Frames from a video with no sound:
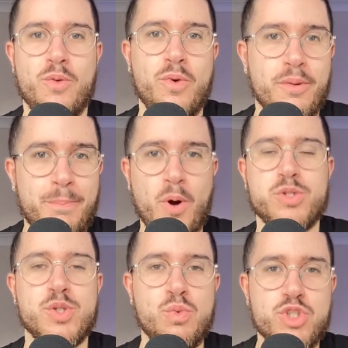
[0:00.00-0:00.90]
We're a
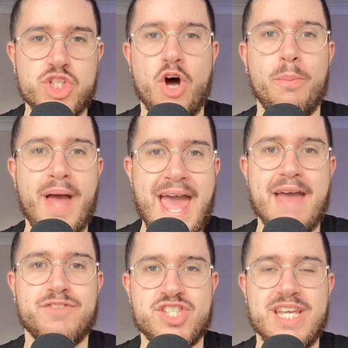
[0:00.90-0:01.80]
bottle job
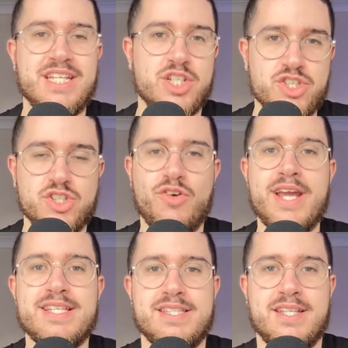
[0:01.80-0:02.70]
FC.
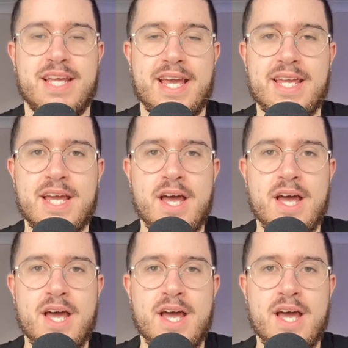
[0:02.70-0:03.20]
Disgrace today.